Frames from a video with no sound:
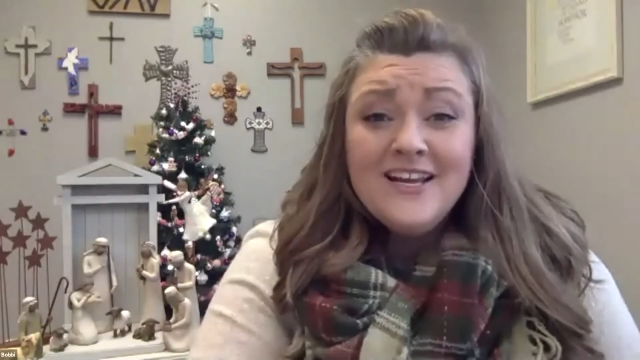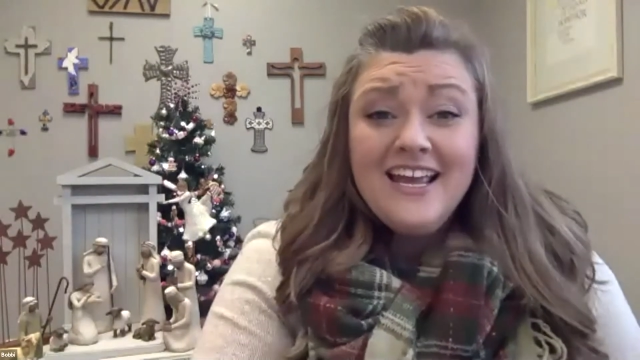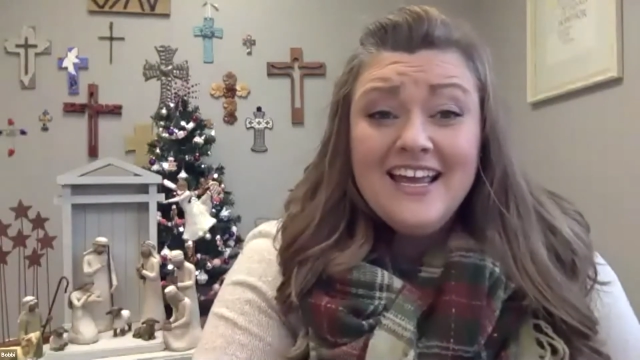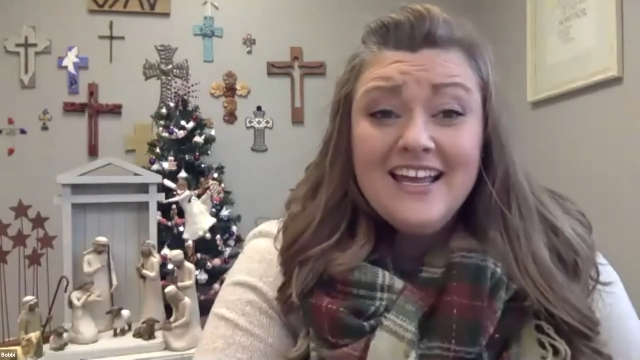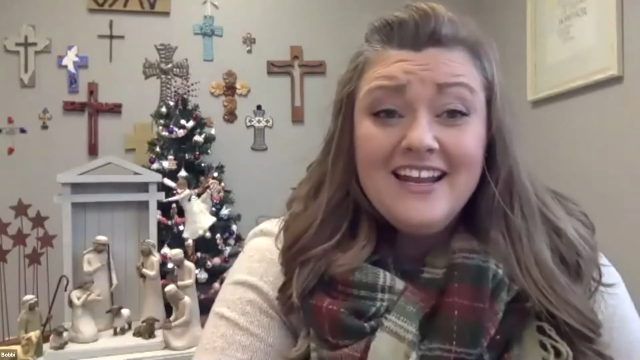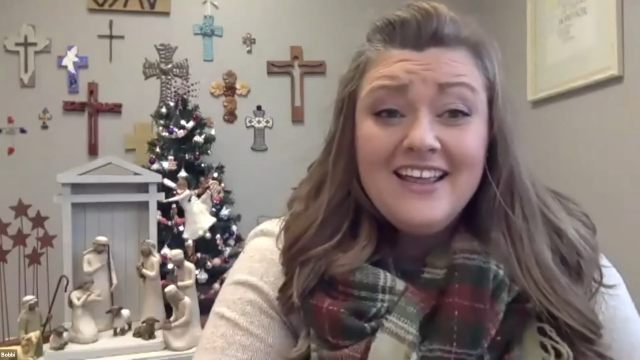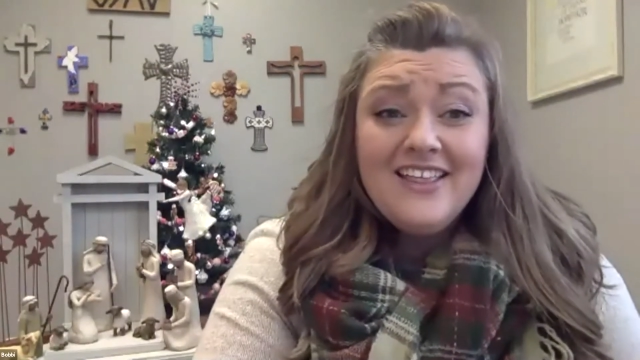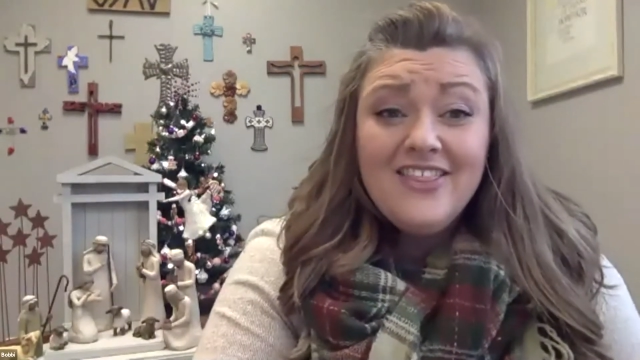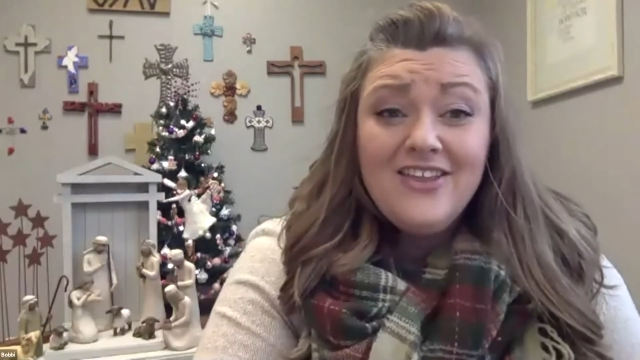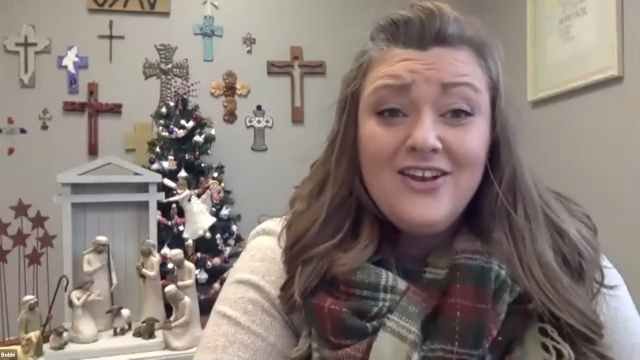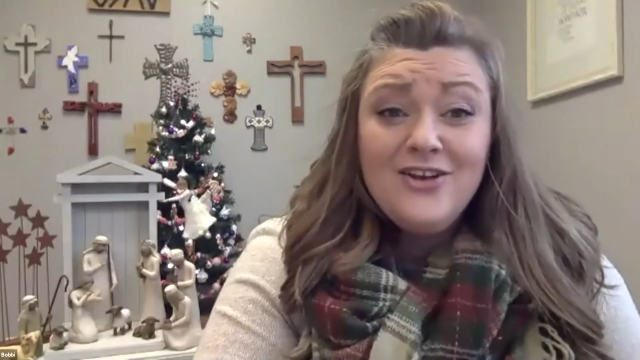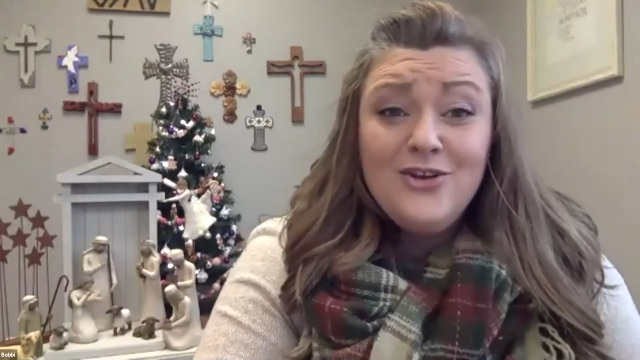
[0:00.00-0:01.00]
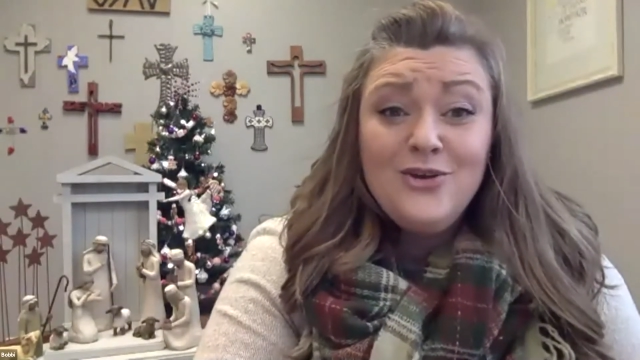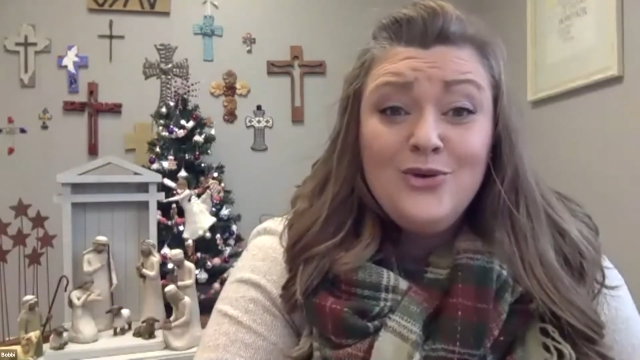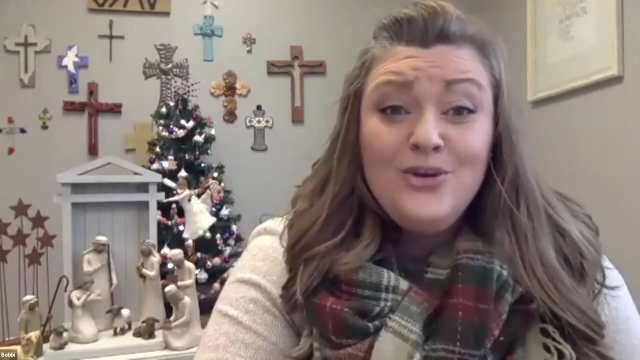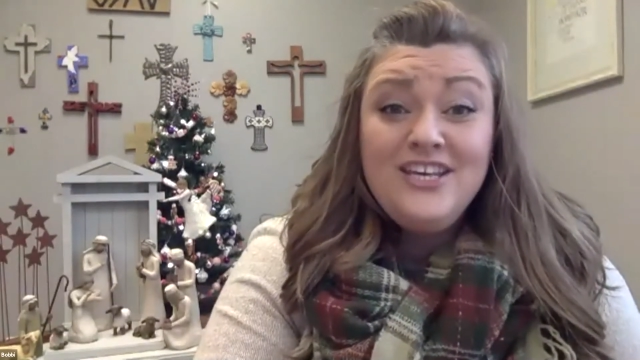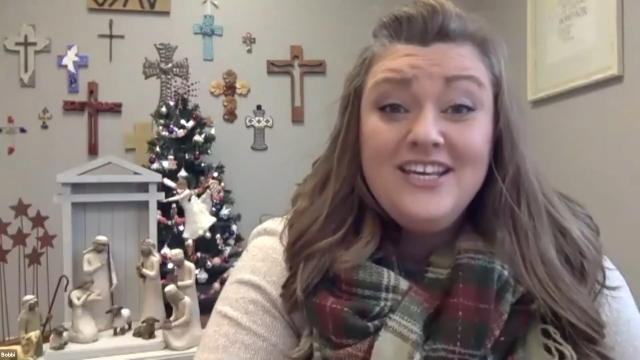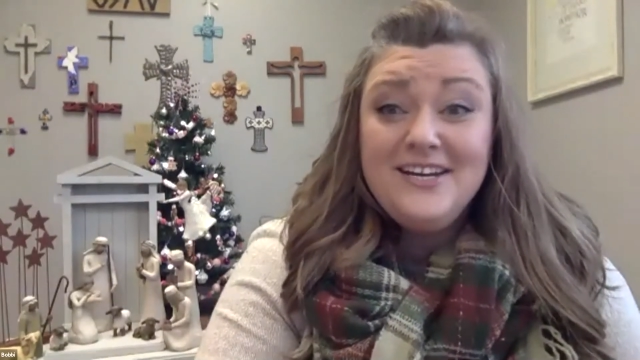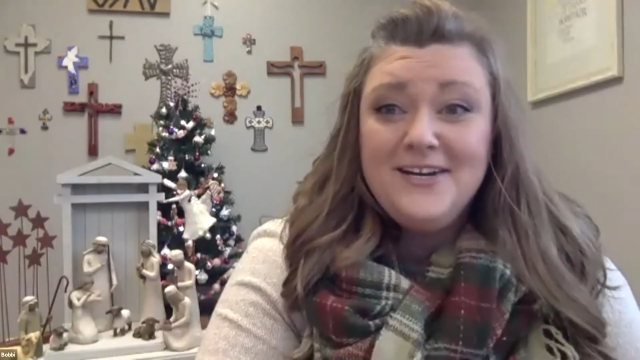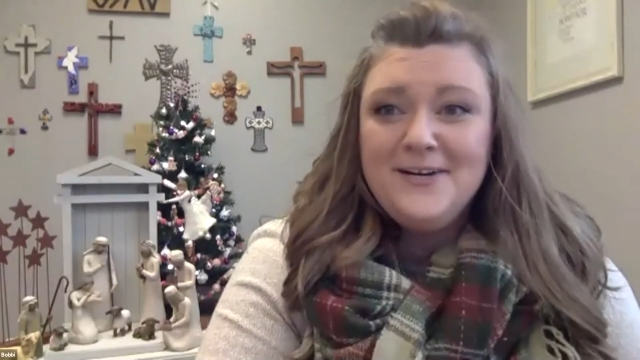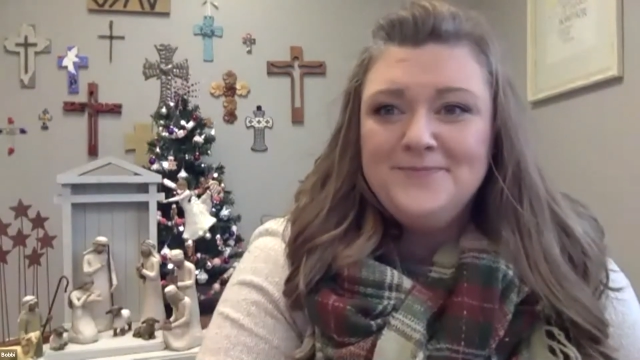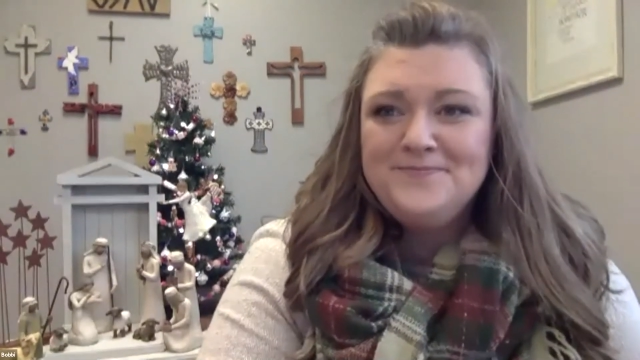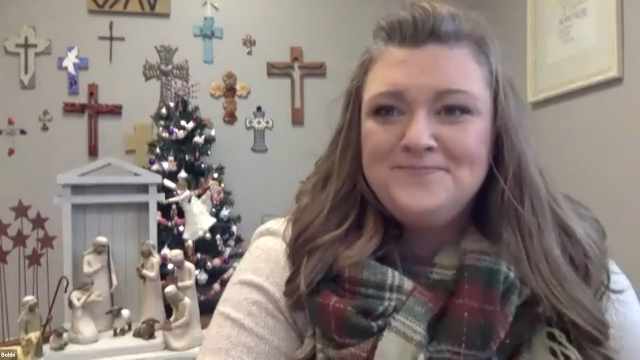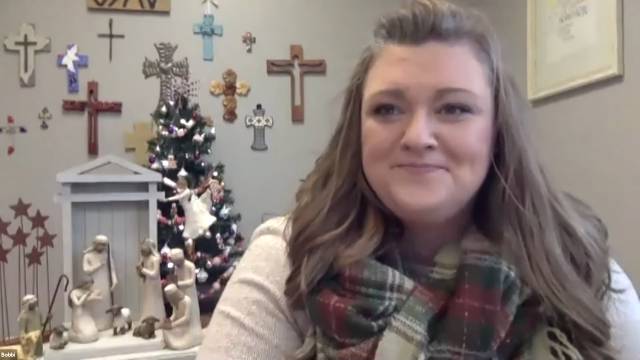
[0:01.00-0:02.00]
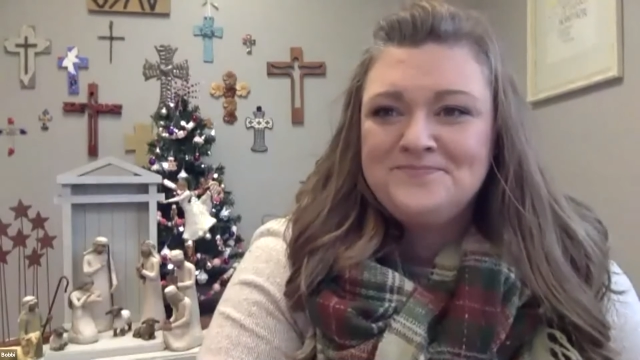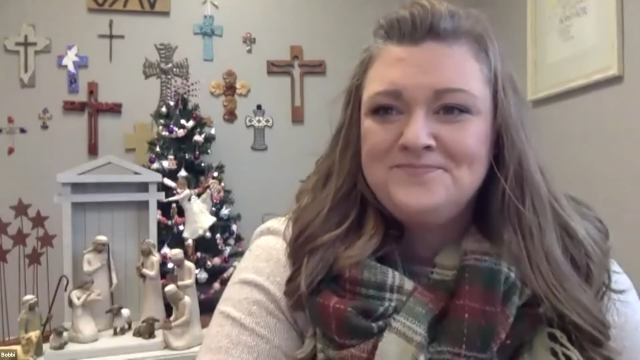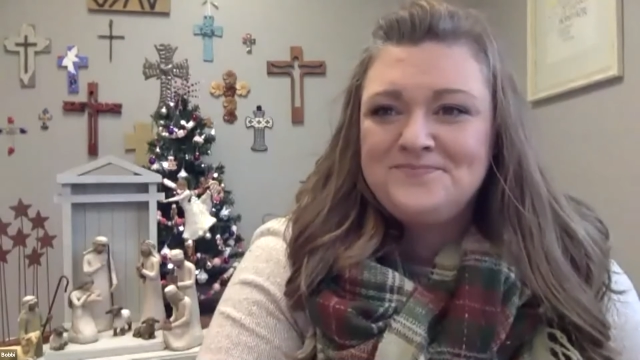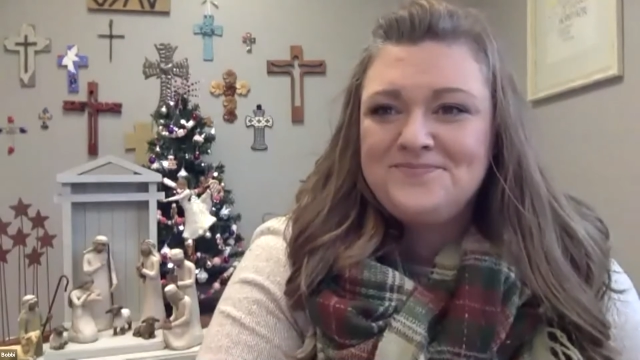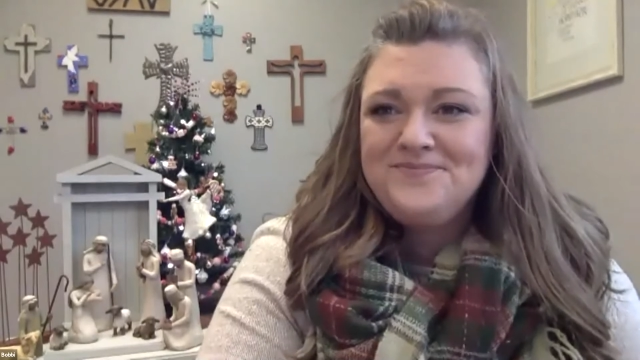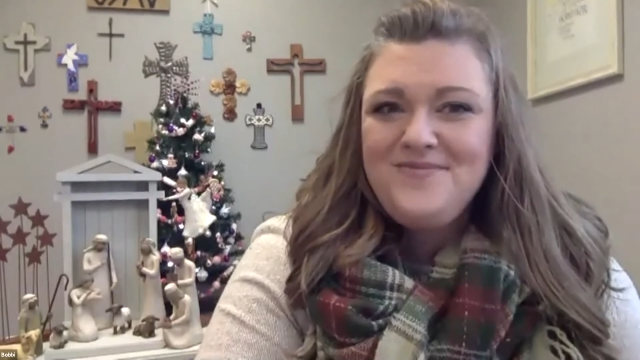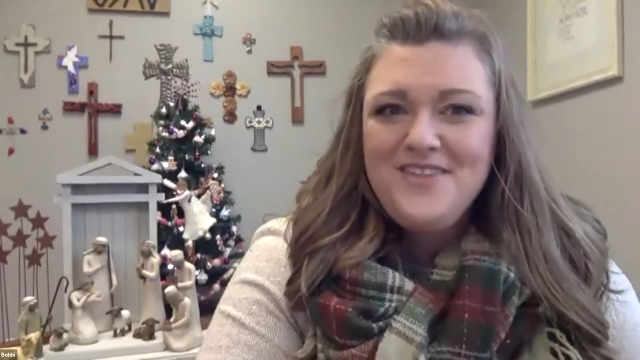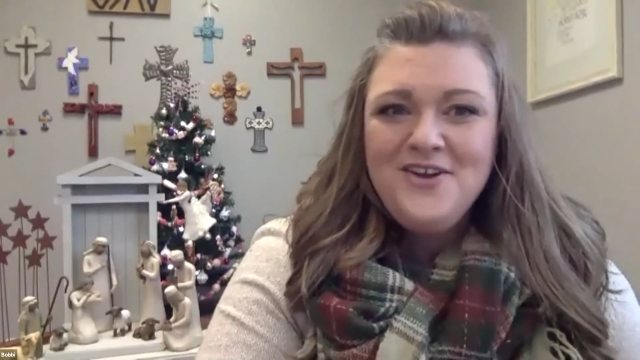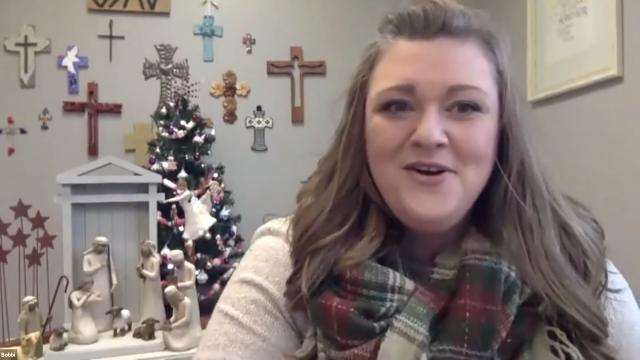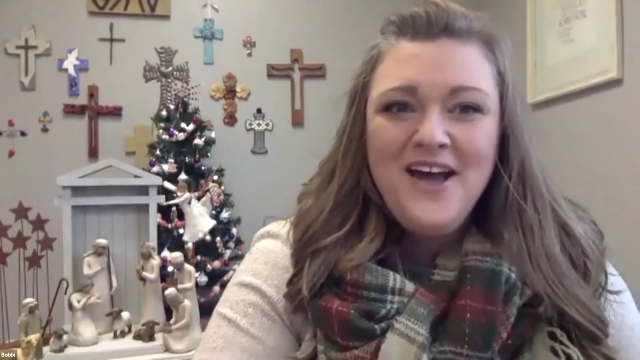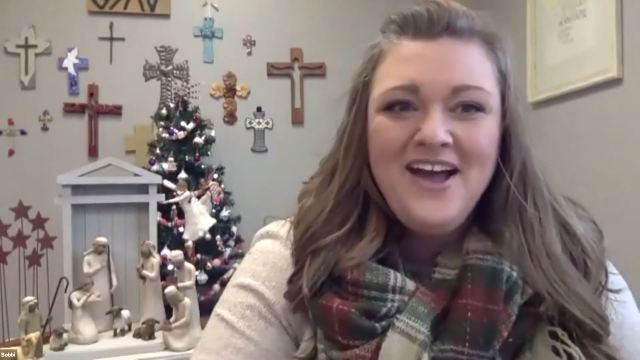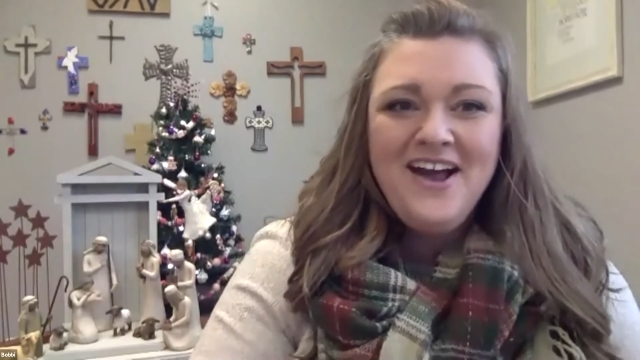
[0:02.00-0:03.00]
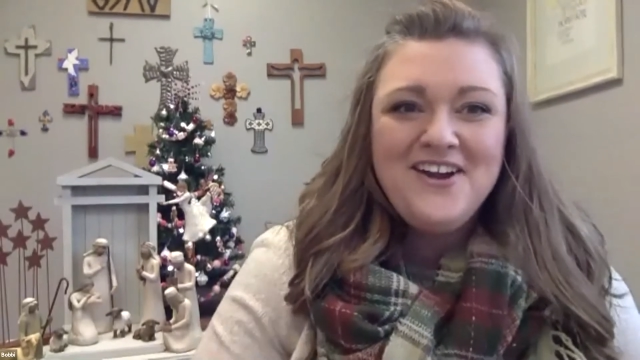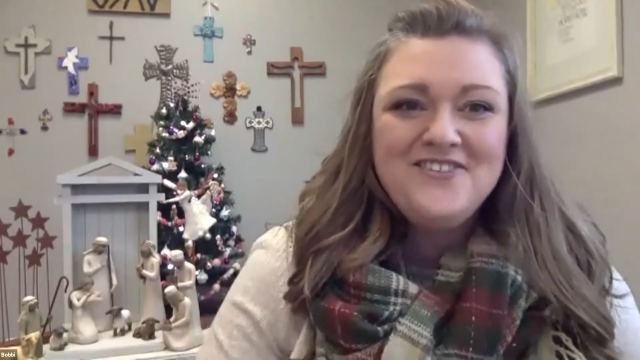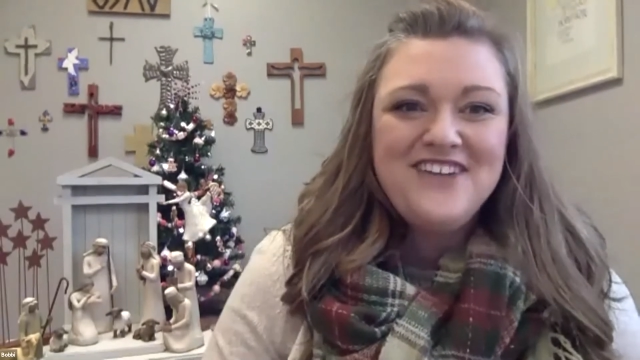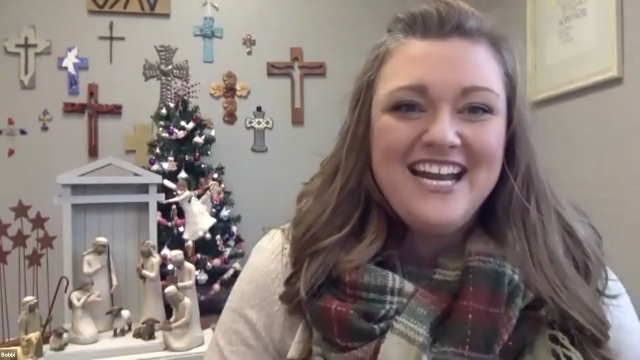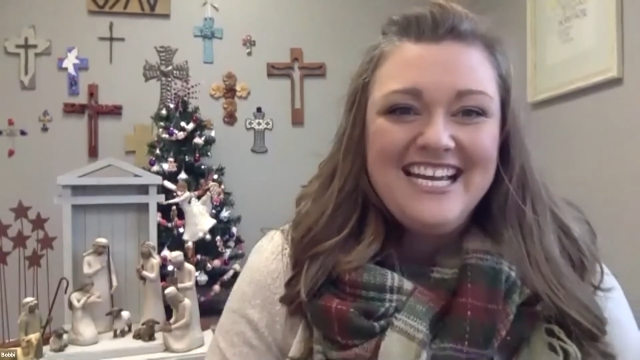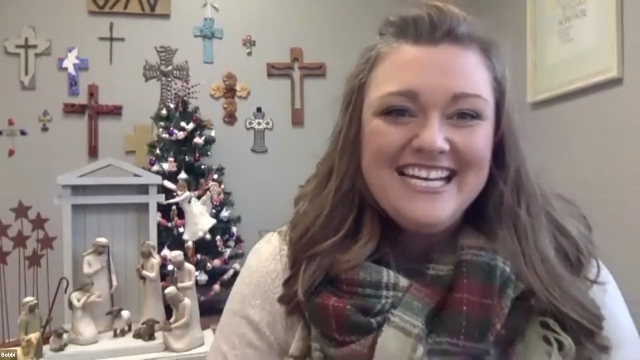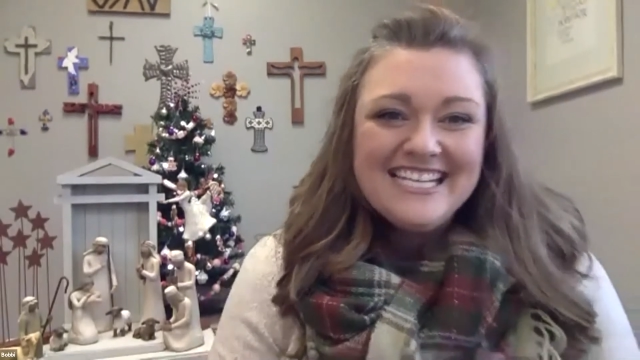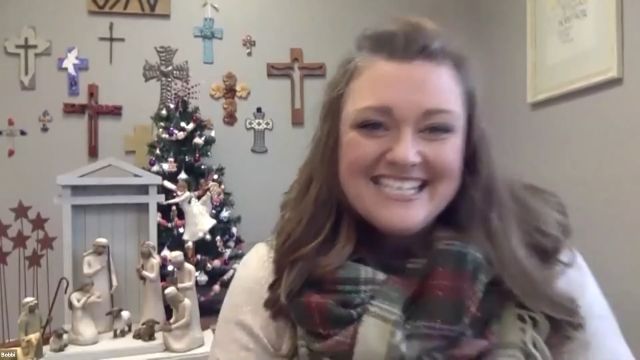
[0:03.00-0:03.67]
in the new year. Okay, are you ready?